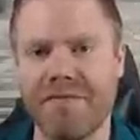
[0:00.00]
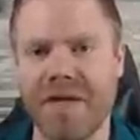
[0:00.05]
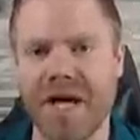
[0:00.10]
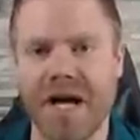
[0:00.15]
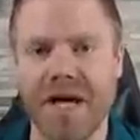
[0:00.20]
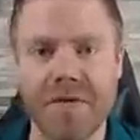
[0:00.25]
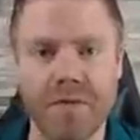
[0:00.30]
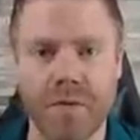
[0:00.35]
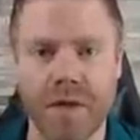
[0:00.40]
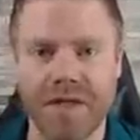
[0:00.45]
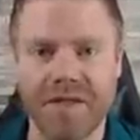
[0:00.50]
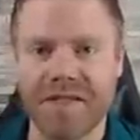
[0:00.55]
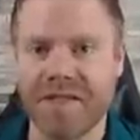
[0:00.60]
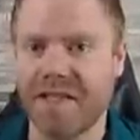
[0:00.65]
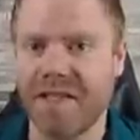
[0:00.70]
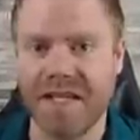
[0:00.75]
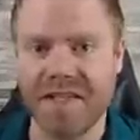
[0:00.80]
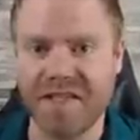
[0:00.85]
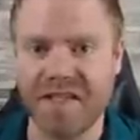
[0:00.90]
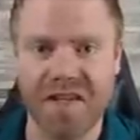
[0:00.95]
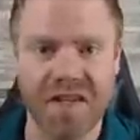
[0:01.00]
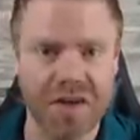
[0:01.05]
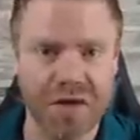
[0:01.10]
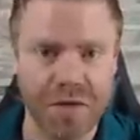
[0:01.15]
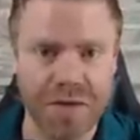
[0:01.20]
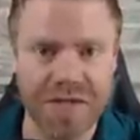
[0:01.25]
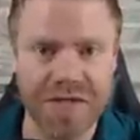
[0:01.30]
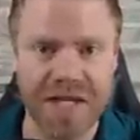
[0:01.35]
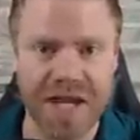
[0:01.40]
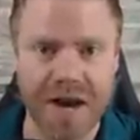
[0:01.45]
behind once they
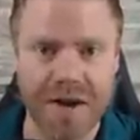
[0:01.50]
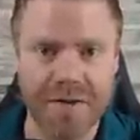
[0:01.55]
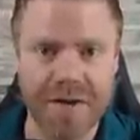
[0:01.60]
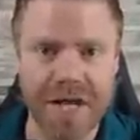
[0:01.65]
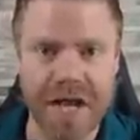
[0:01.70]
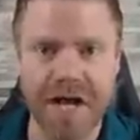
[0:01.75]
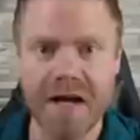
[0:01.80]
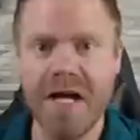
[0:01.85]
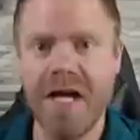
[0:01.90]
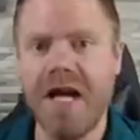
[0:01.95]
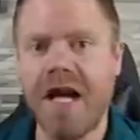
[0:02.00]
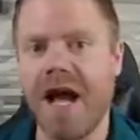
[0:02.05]
secured the area.